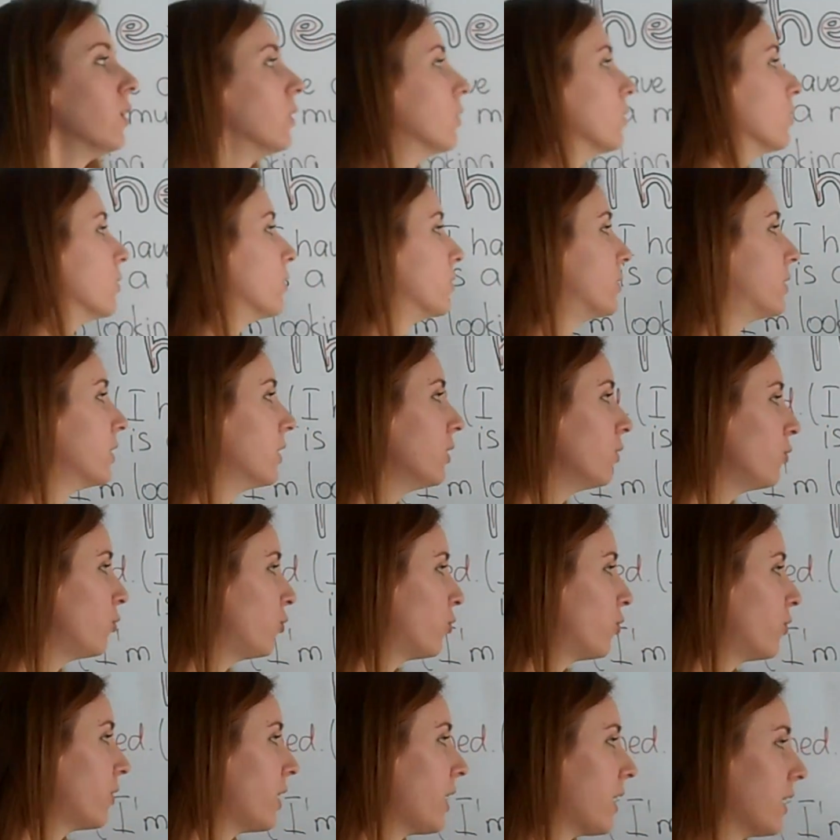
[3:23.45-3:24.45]
The
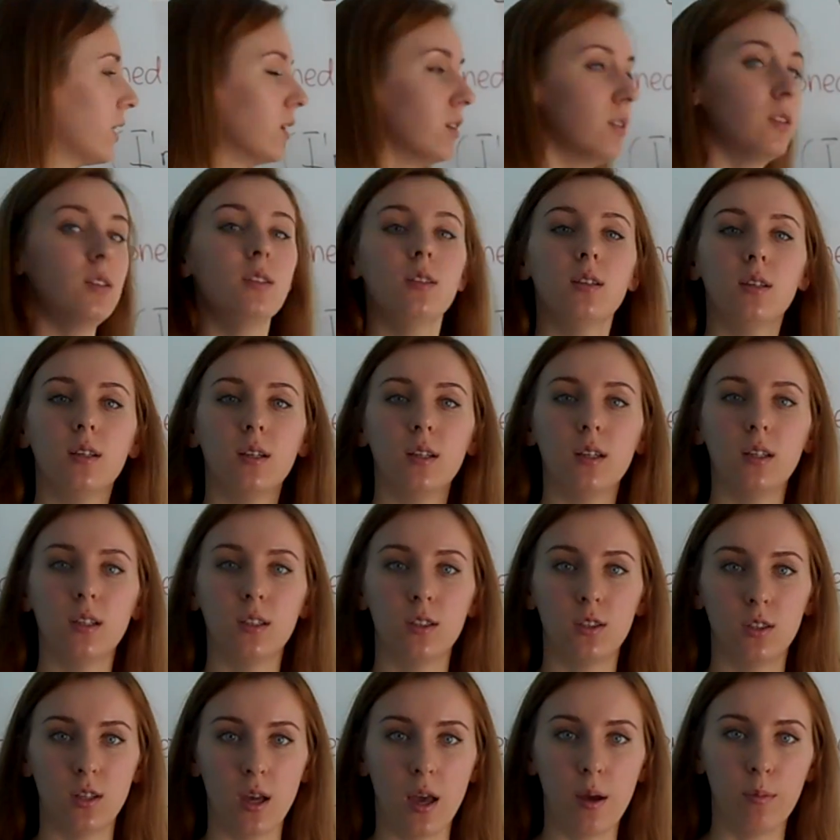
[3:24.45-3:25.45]
friend
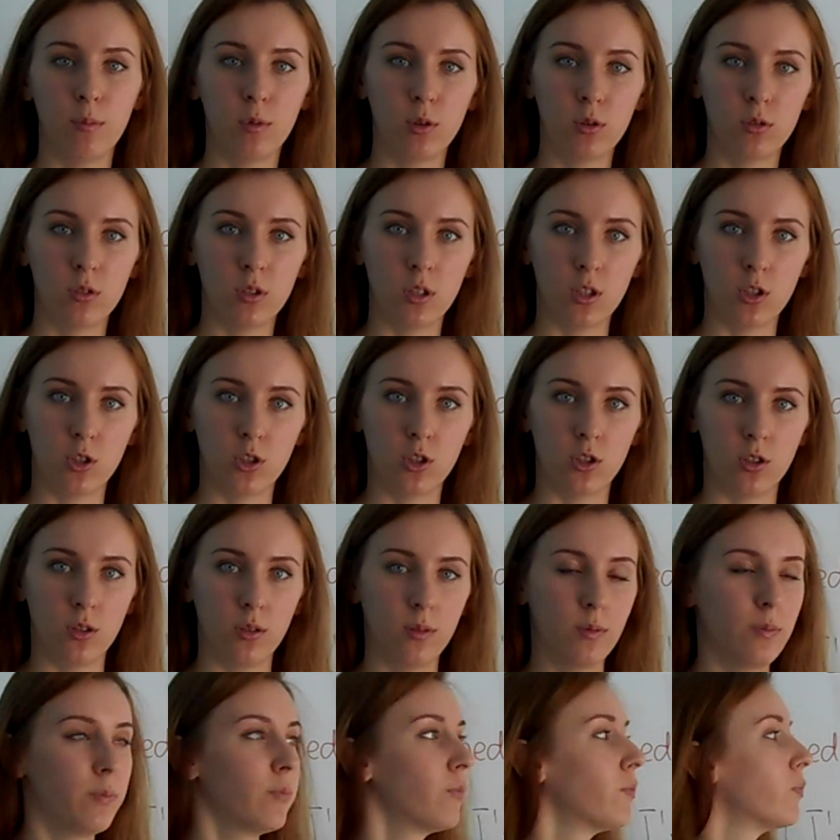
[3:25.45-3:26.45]
is a musician.
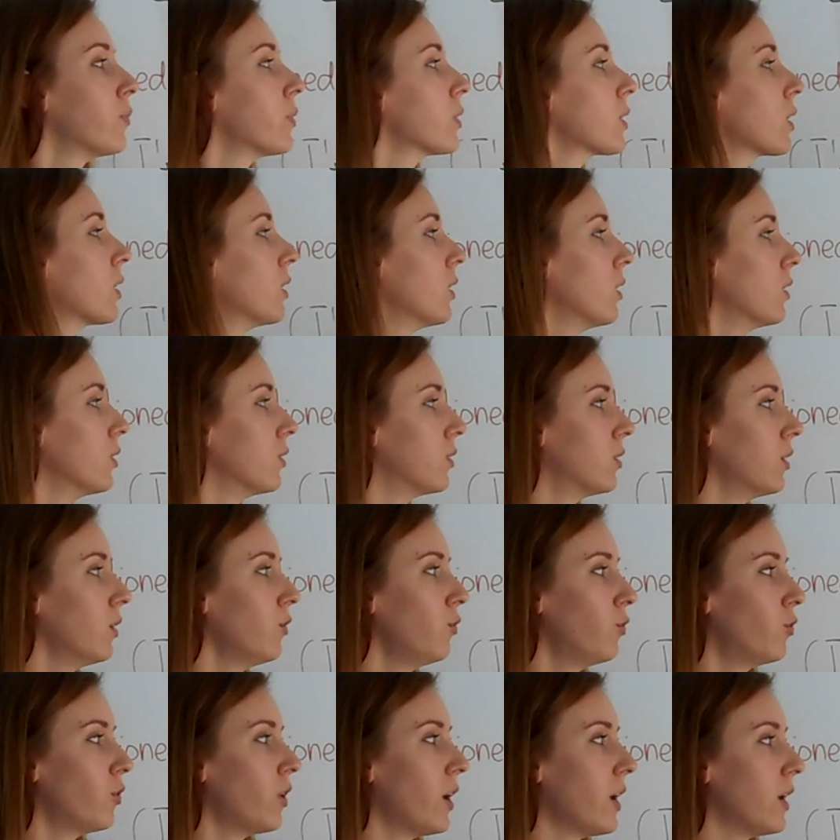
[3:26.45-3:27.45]

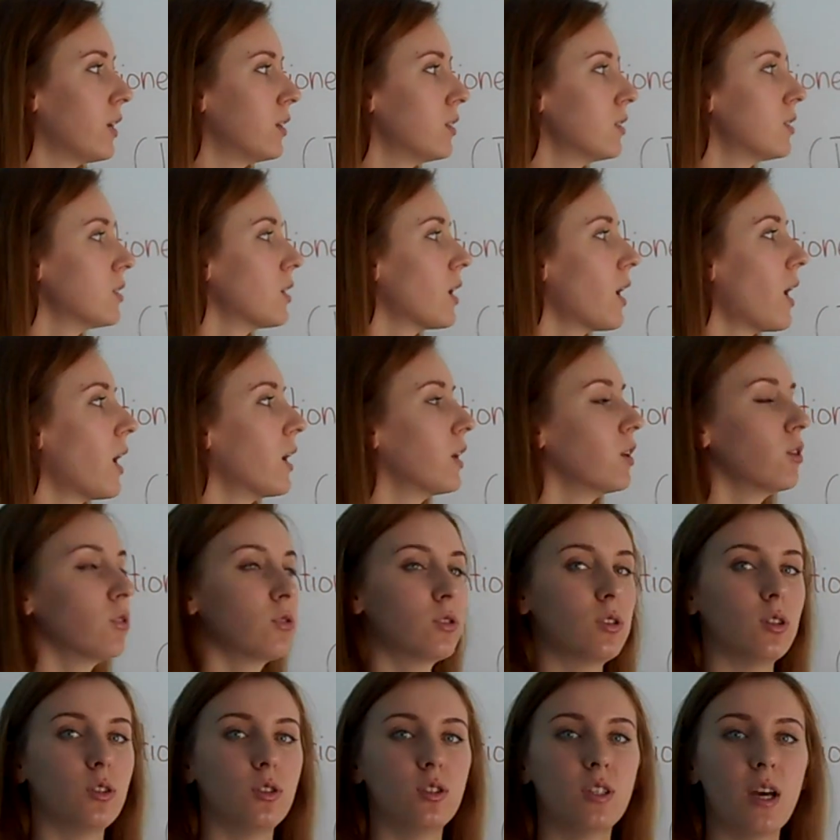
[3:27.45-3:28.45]
The friend, I use
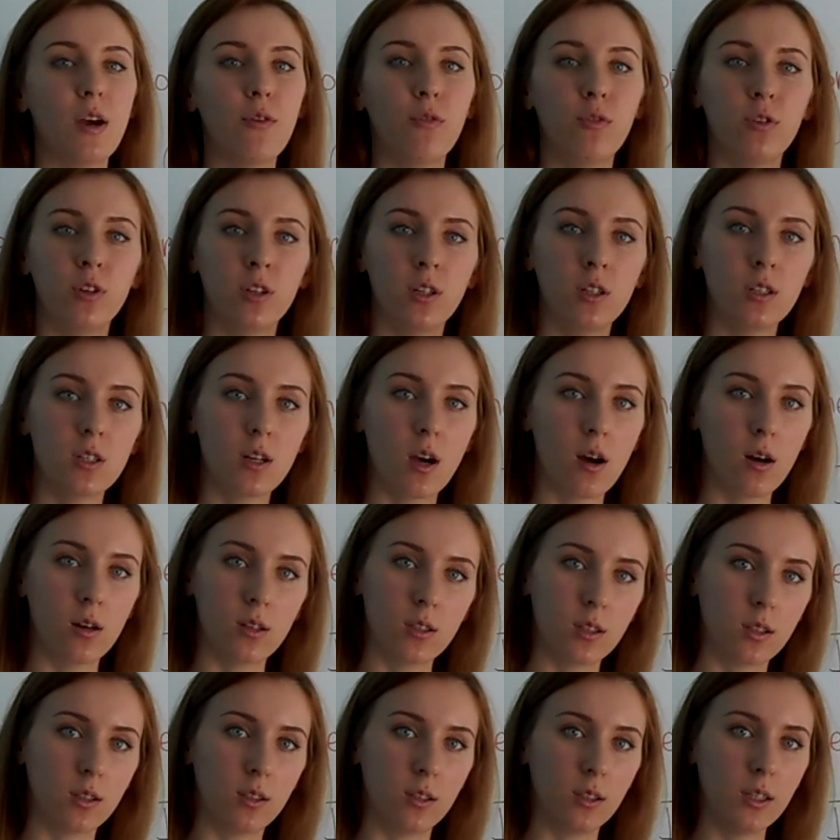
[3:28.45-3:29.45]
the definite
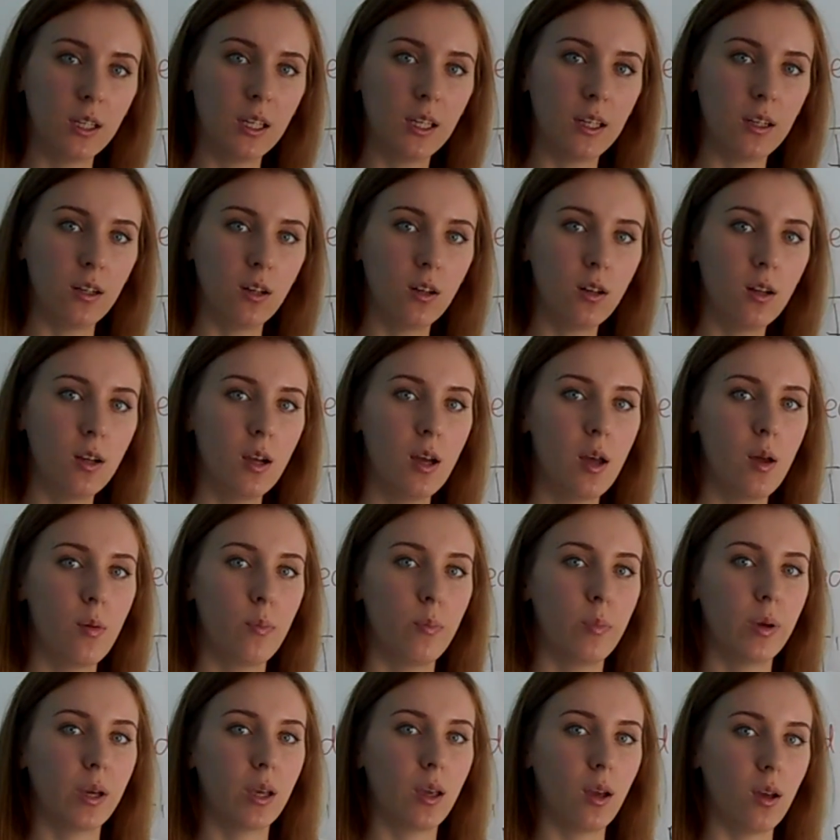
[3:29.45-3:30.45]
article here
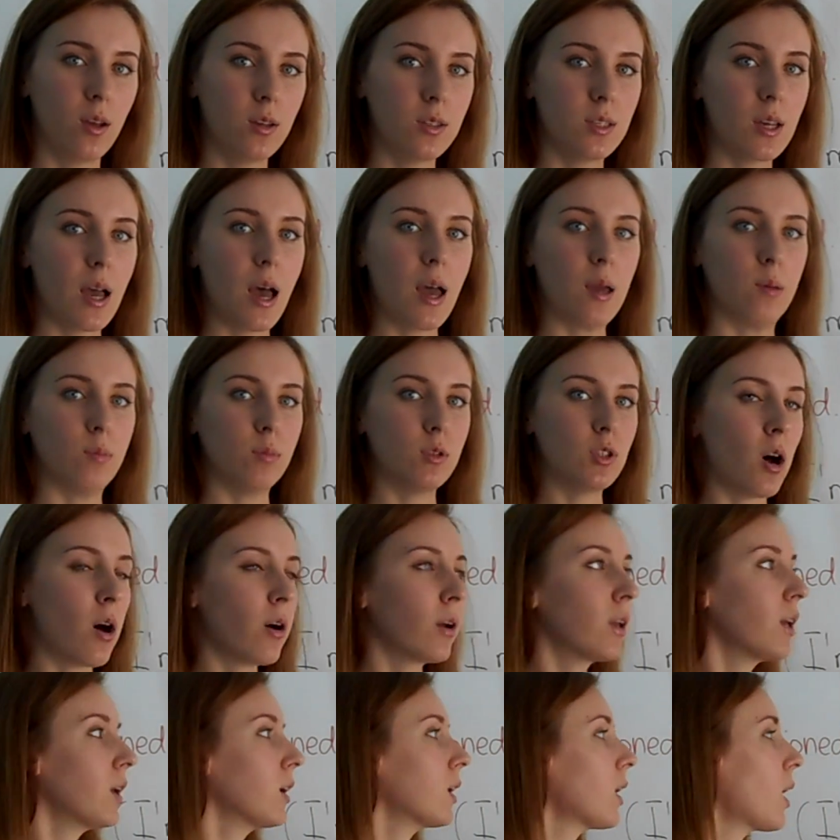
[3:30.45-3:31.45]
because I'm
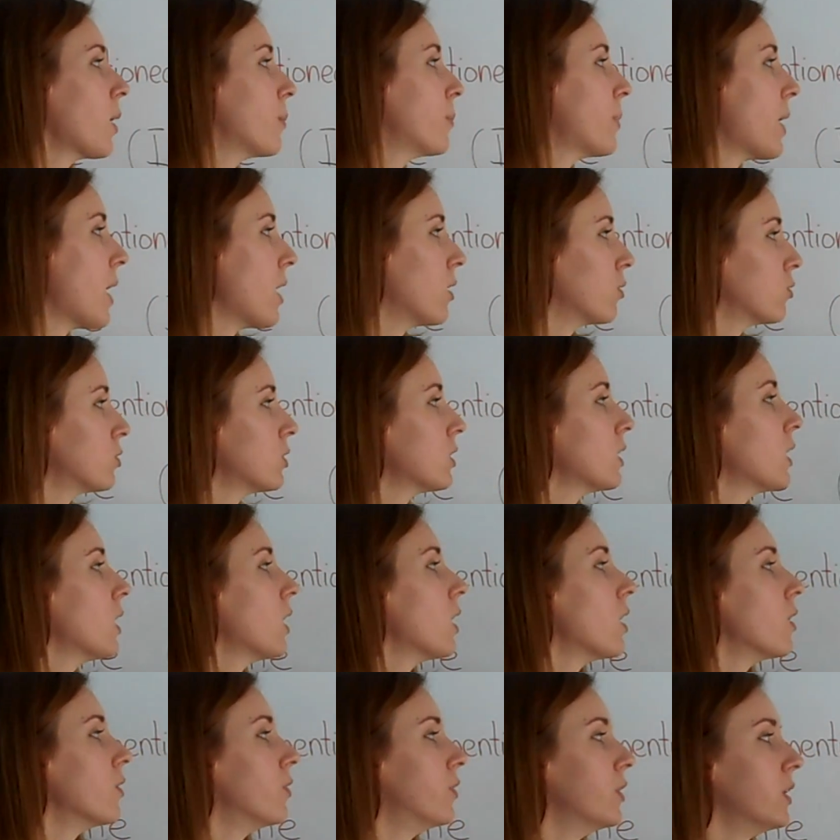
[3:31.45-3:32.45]
talking
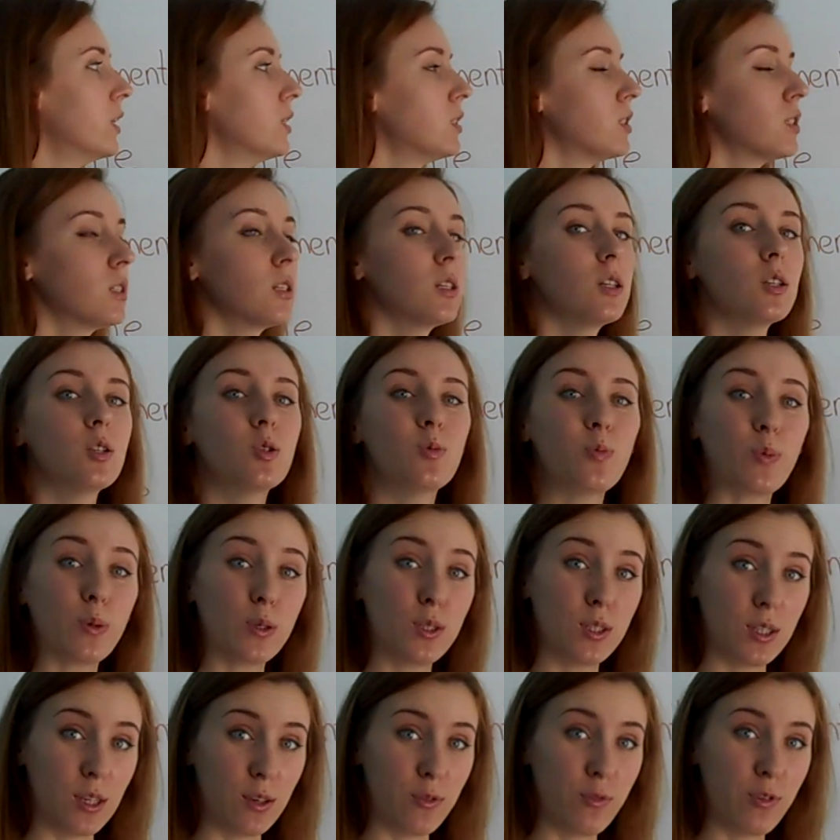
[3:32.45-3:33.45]
about this
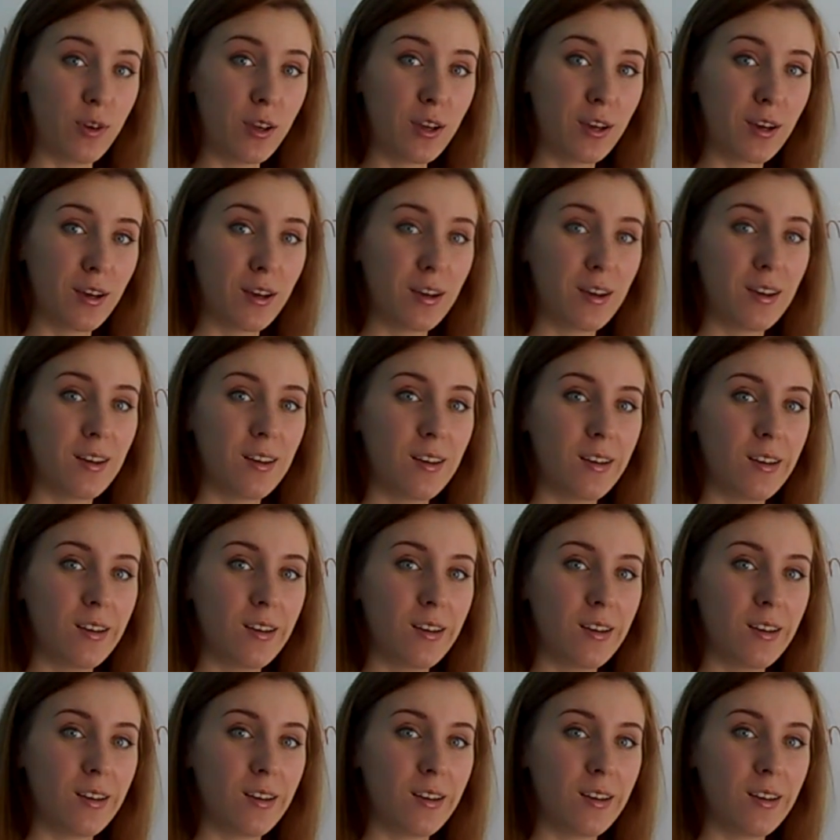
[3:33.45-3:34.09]
specific